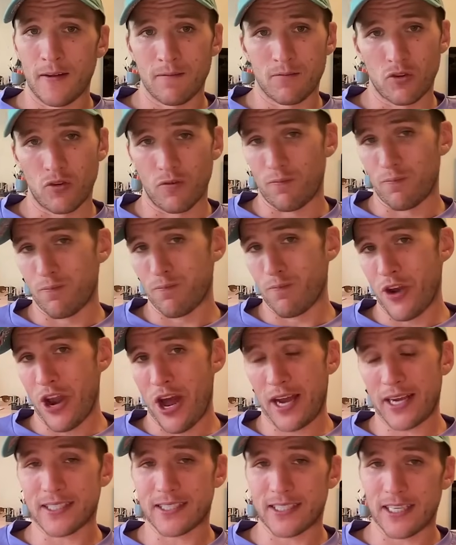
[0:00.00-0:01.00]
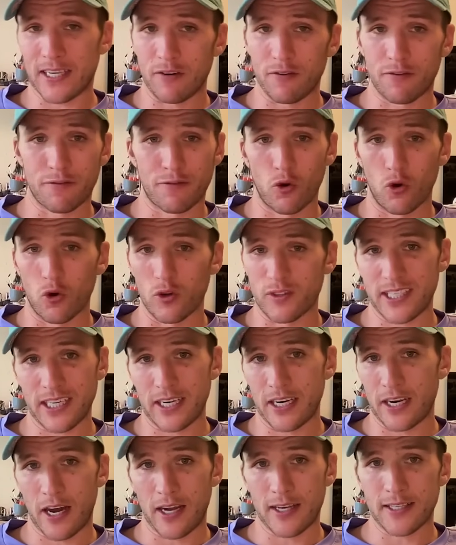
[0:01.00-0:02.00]
sort of 1940
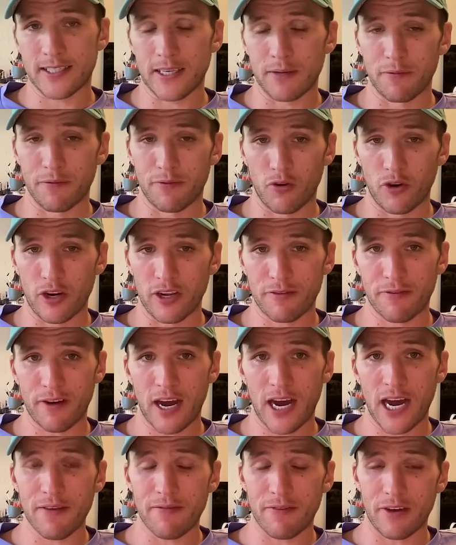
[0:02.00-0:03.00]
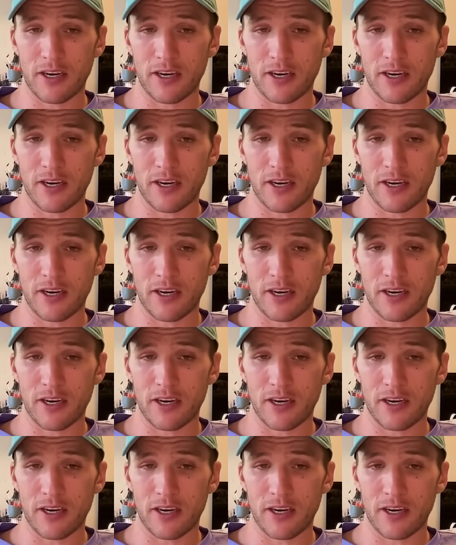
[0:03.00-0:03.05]
to 1945.